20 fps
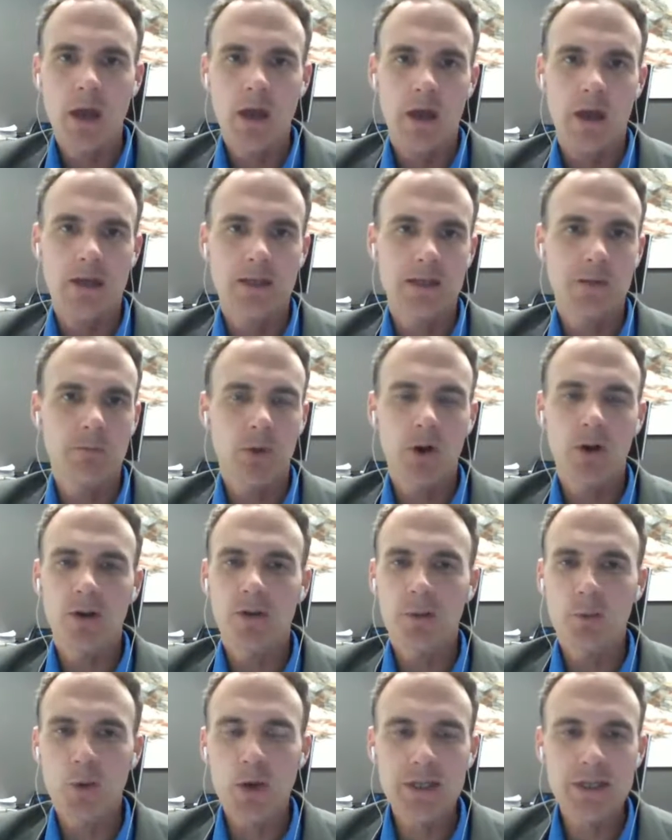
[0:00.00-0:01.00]
Is it part of the
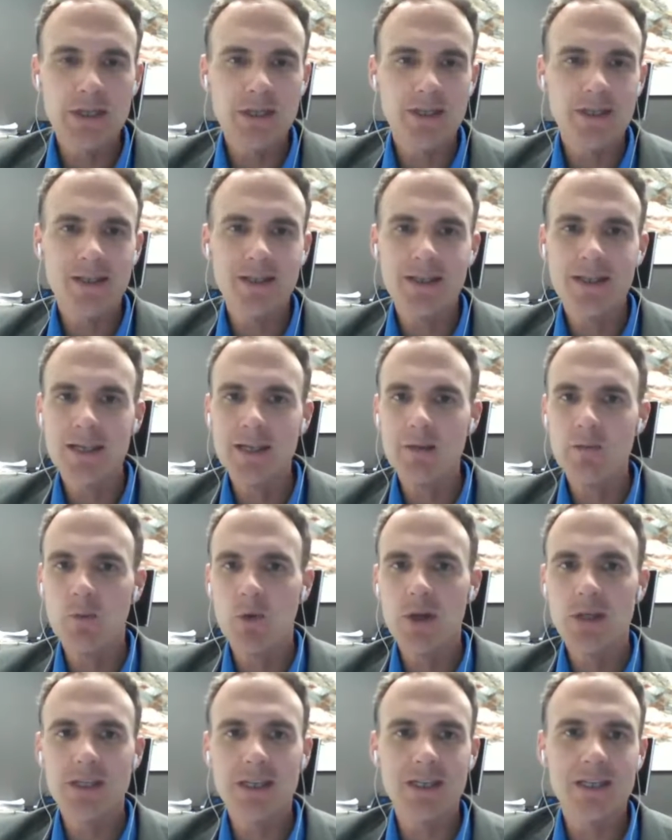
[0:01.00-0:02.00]
president's team,
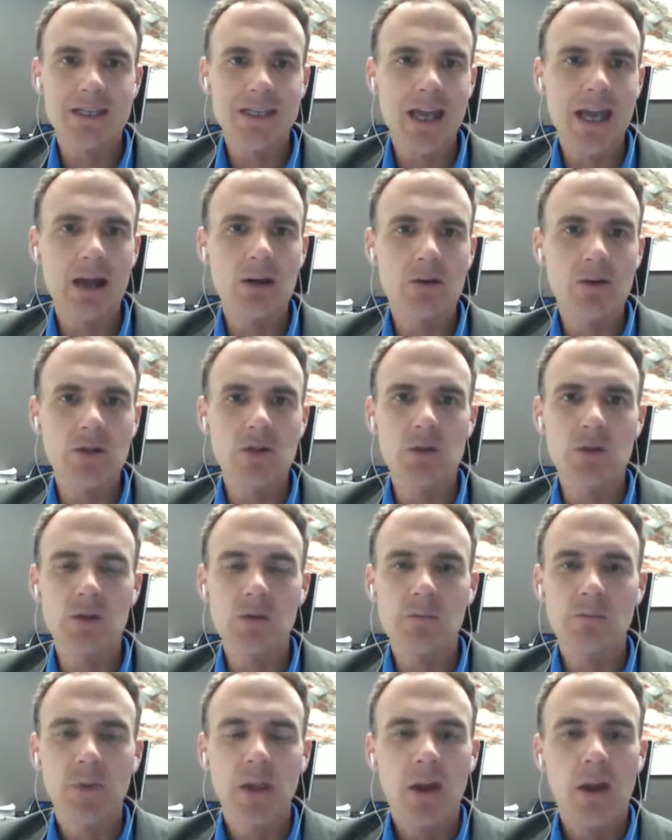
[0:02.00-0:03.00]
president's
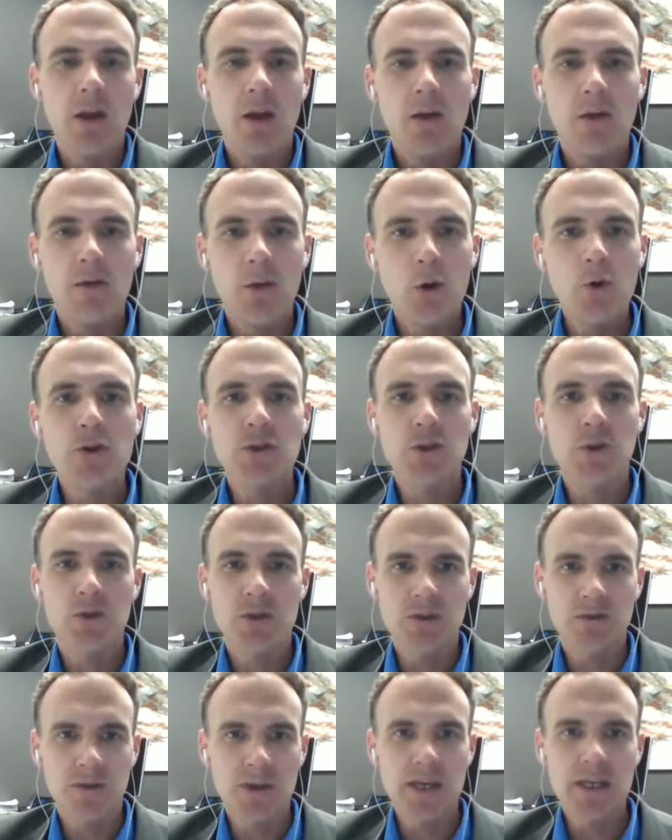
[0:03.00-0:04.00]
council? those
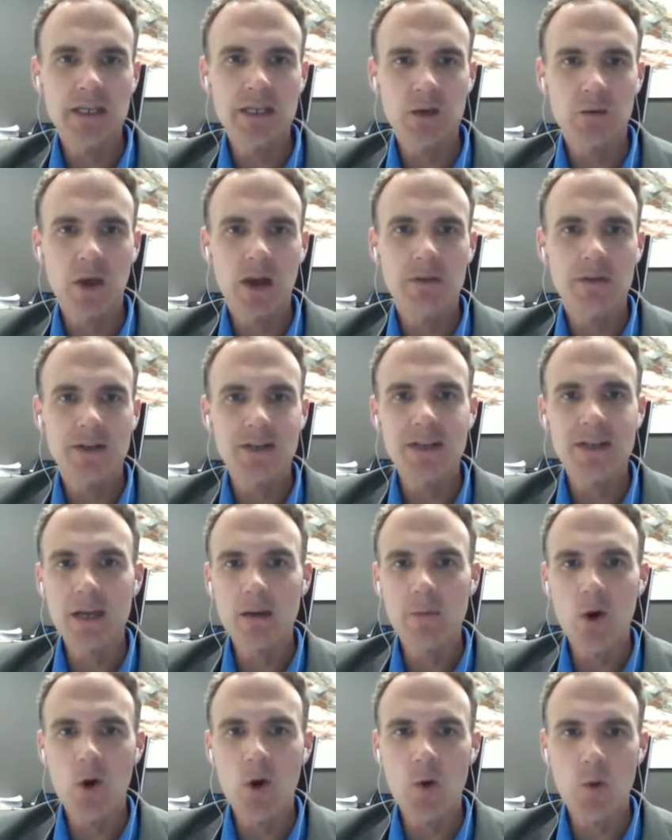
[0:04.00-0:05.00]
sorts of things around the
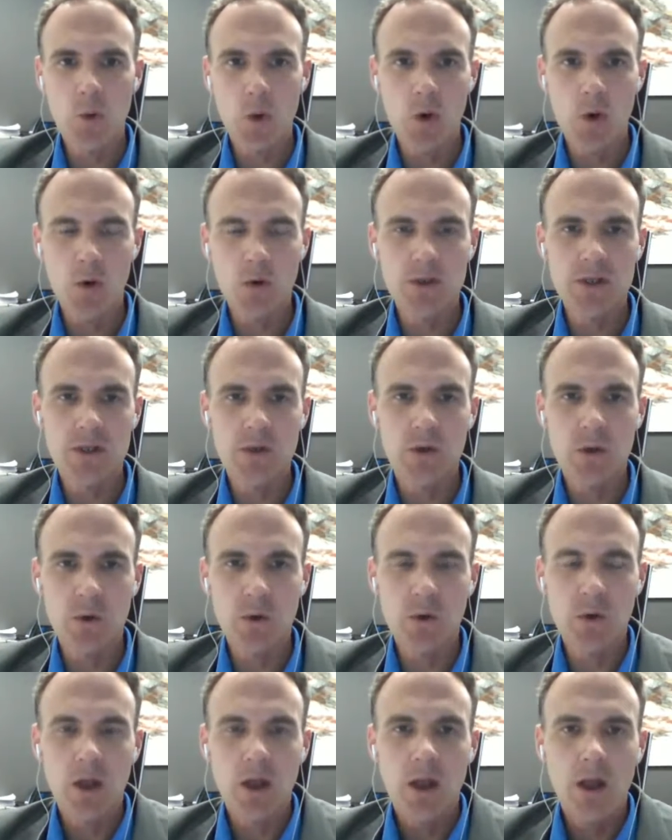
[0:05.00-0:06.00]
CMO role.
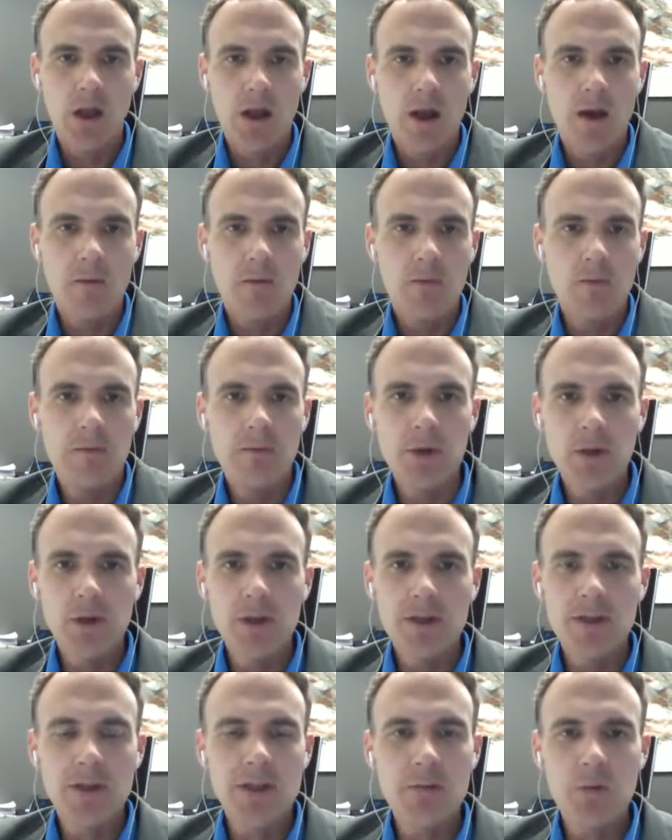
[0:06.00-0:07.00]
So, uh, Bill,
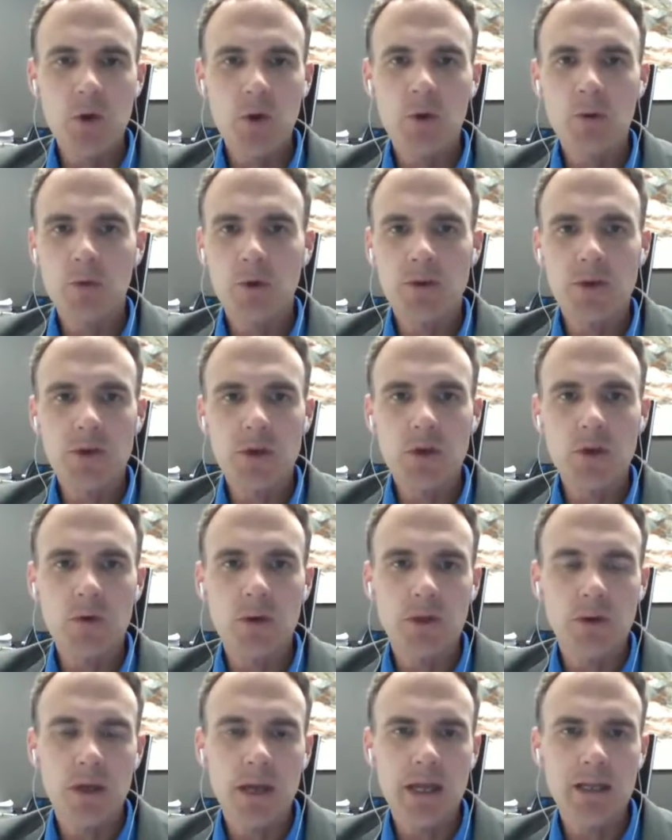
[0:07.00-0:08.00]
let's keep going with you
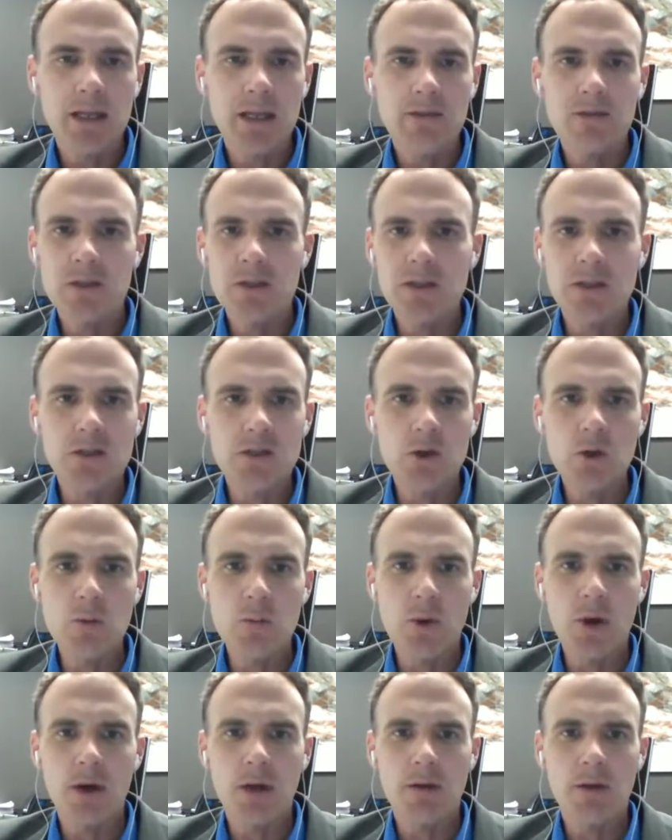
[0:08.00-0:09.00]
and, and give us the scoop
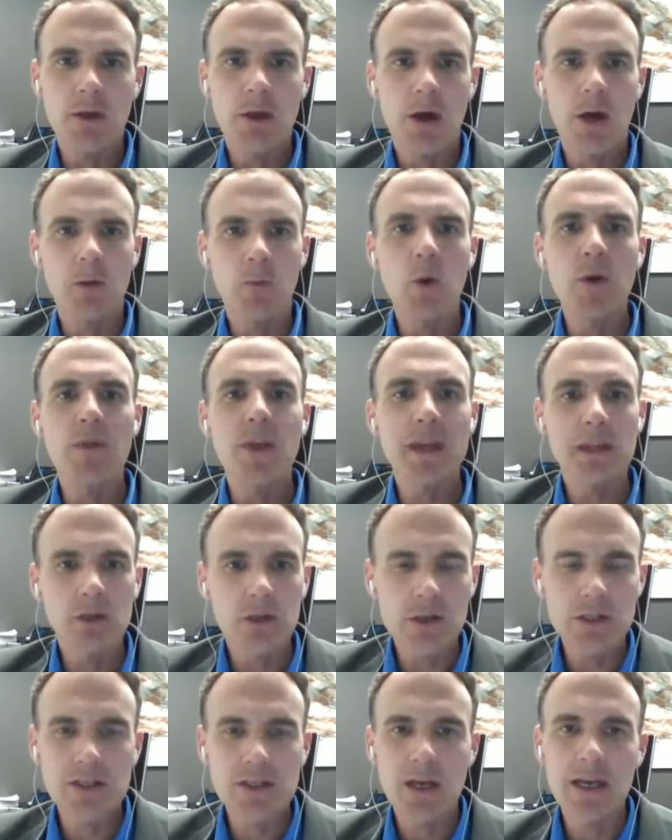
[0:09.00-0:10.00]
on, on what that
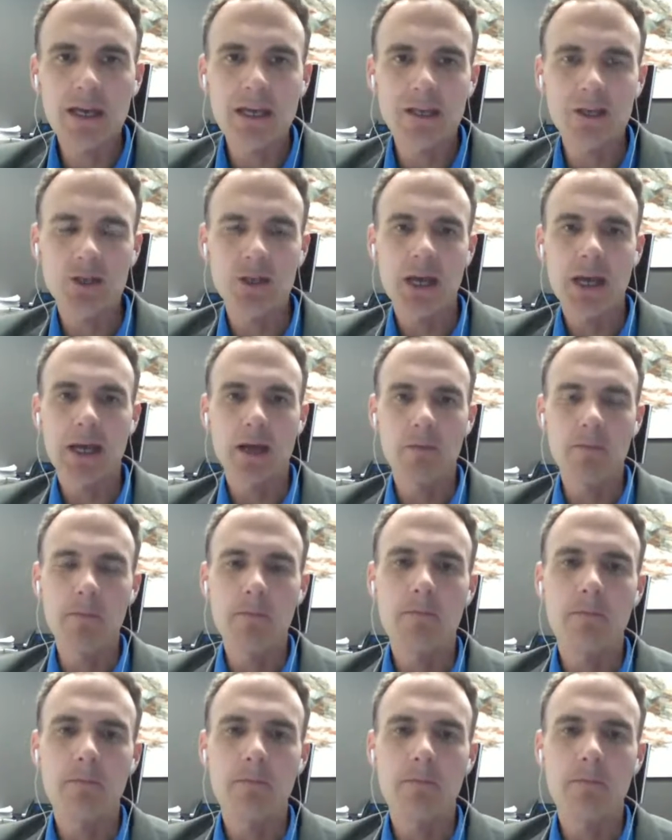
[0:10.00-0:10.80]
looks like at Chatham.